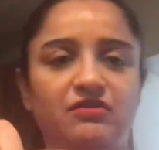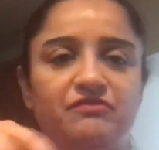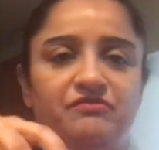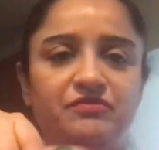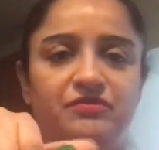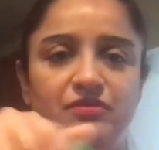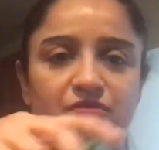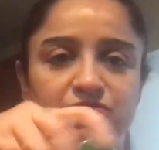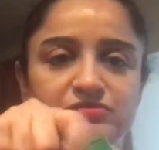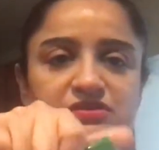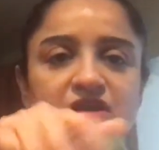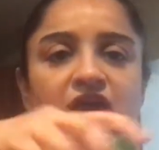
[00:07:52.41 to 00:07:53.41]
of
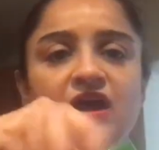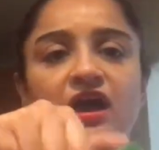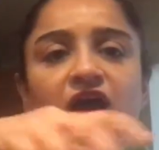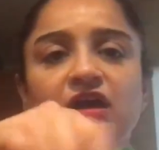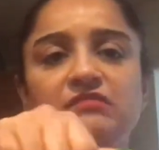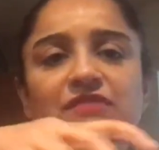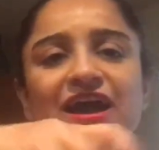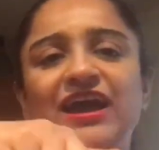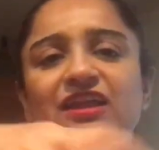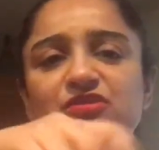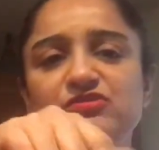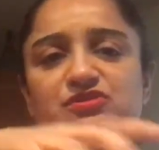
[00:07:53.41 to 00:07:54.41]
those.
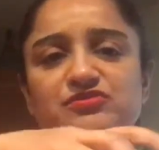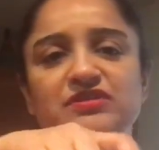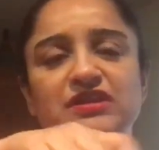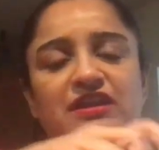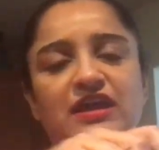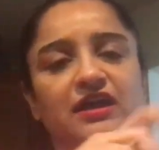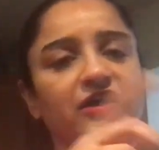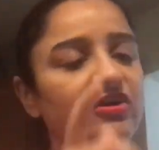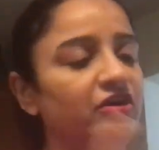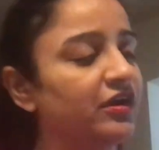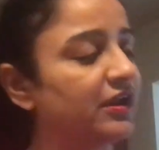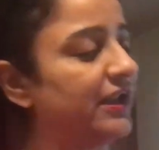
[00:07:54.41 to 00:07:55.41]
I usually like
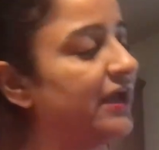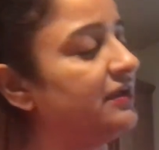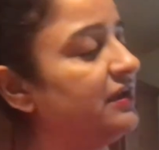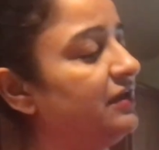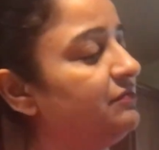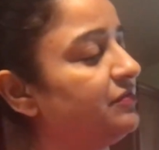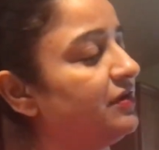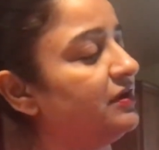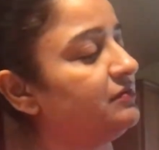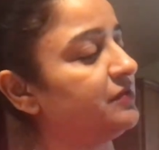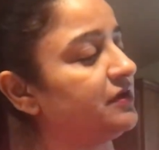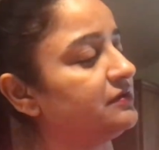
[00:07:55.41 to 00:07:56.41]
Kirkland name
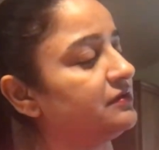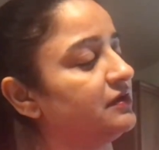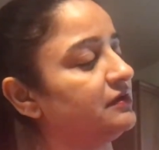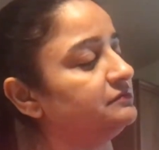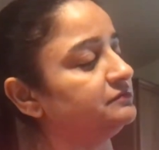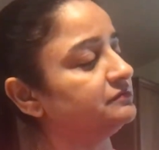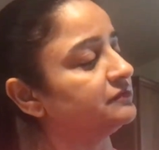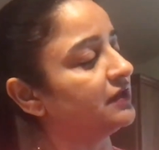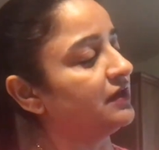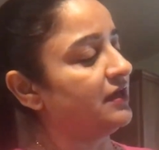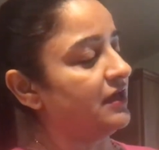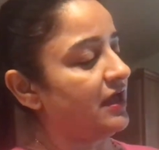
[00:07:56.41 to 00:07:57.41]
brand, but
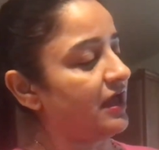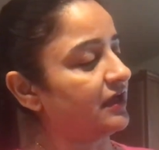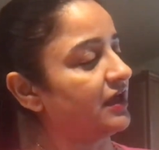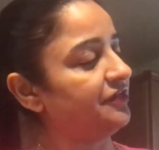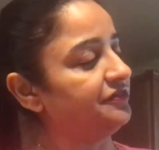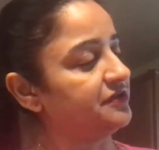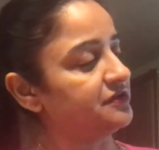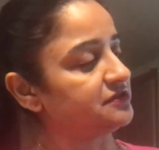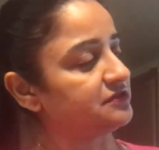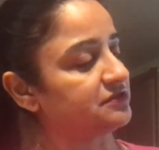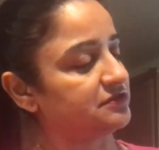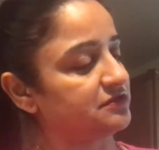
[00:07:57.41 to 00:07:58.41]
I got
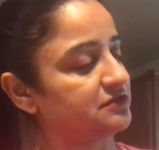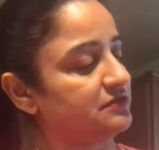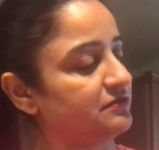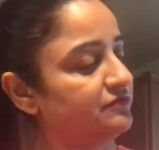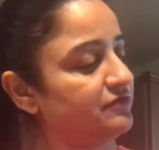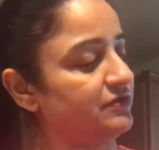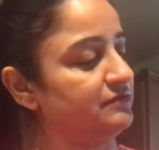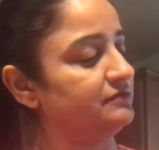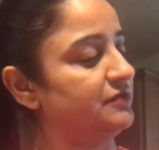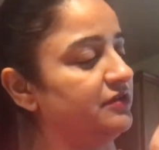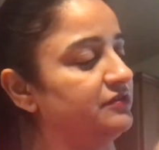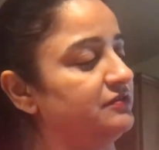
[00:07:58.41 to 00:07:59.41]
this
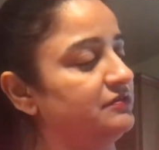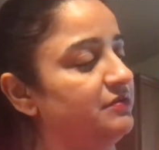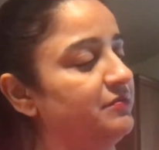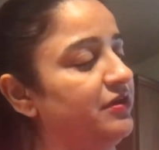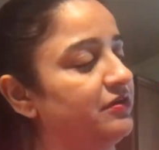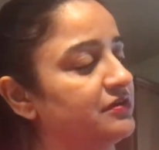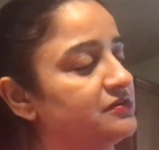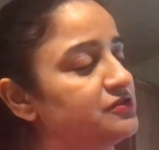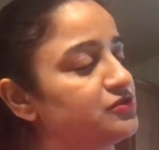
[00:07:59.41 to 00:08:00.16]
from other American